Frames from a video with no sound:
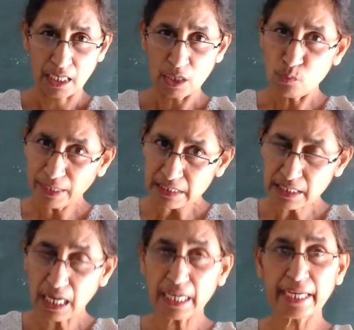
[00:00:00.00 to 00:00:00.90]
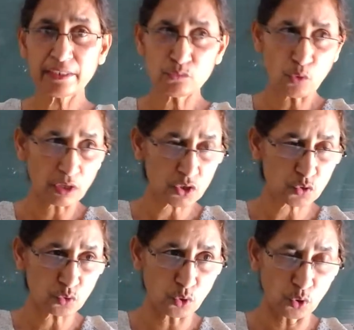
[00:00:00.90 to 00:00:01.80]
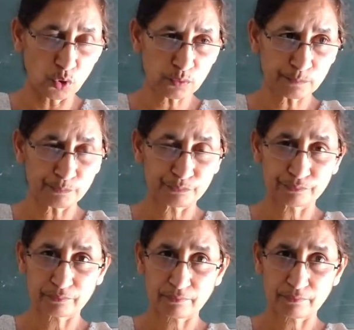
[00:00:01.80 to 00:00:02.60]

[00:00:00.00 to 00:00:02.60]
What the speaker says: he once again wants to go